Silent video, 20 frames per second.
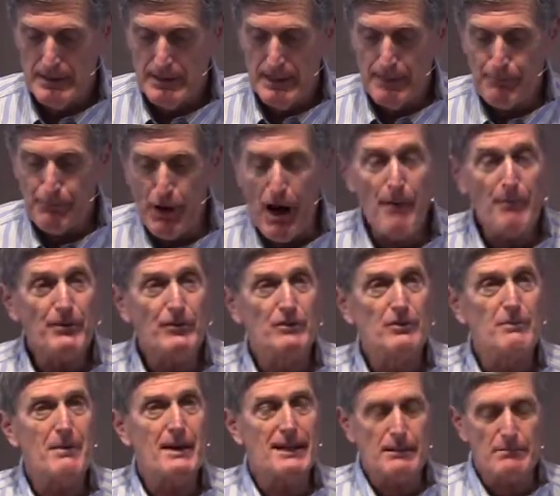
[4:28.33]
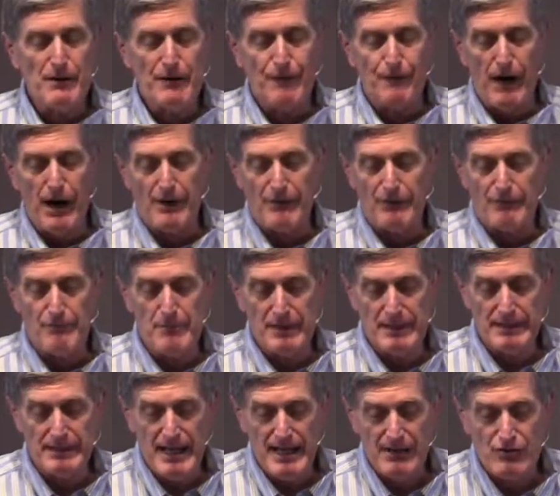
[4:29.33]
He promised to make him the father of
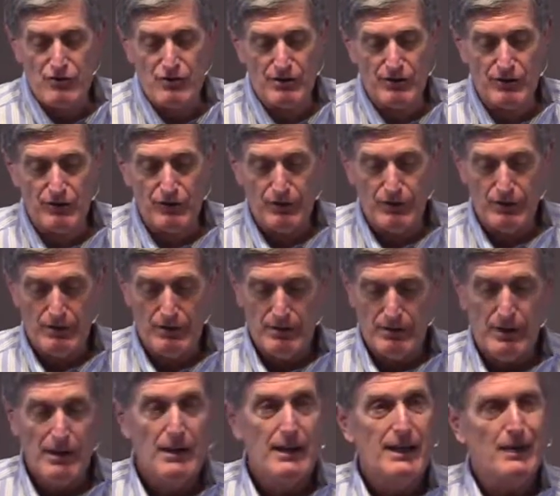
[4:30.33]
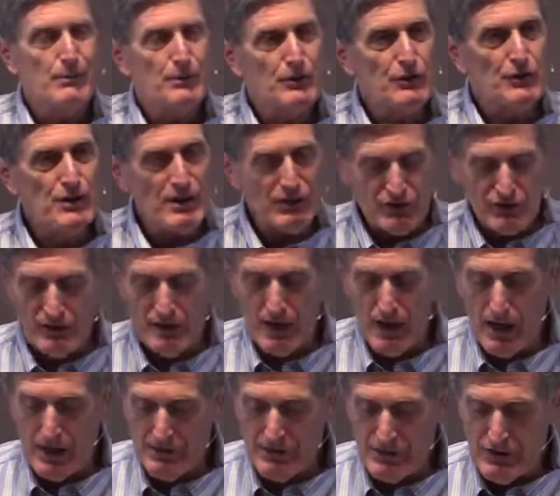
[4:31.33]
many nations. It was this
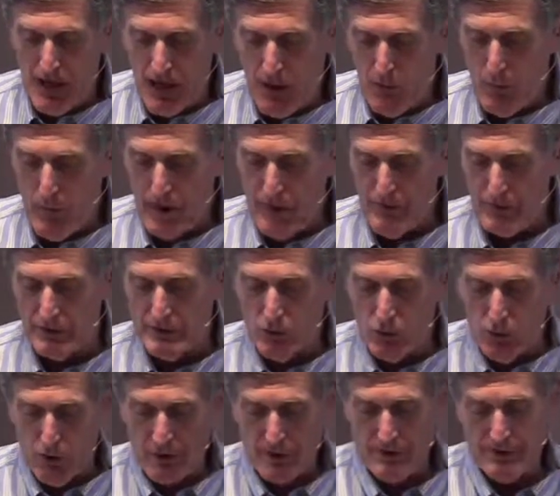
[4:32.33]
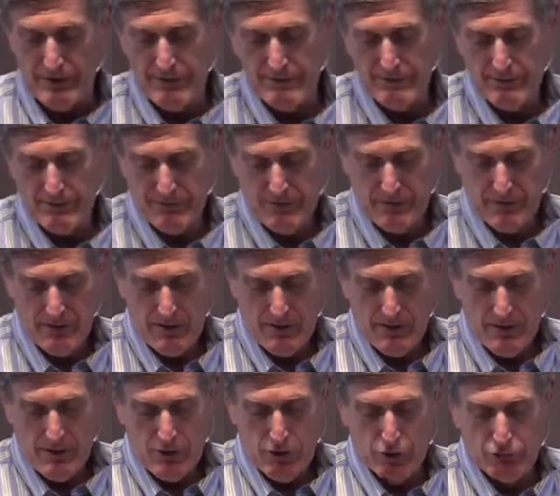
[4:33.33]
God, Yahweh, the Lord,
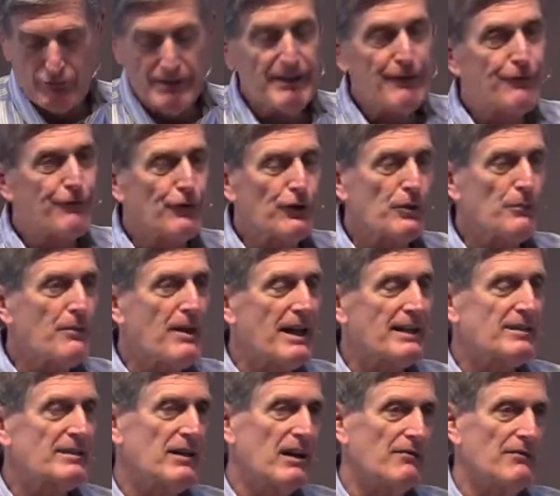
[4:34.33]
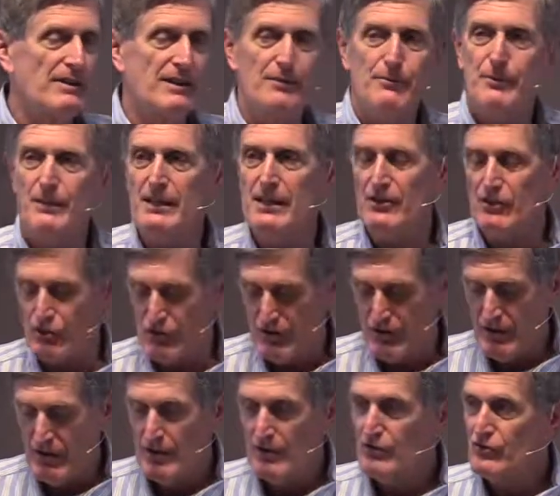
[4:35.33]
who reaffirmed that covenant with each
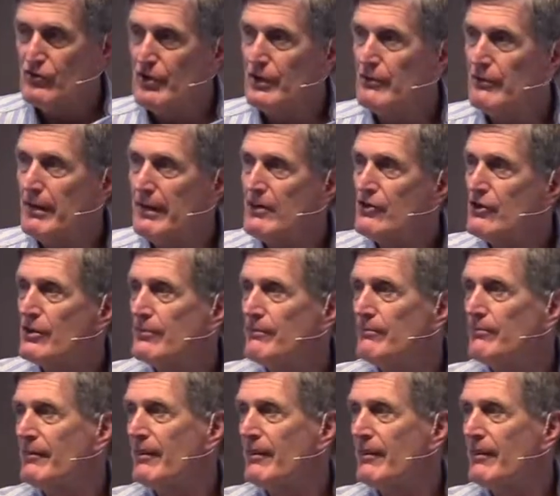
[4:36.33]
generation.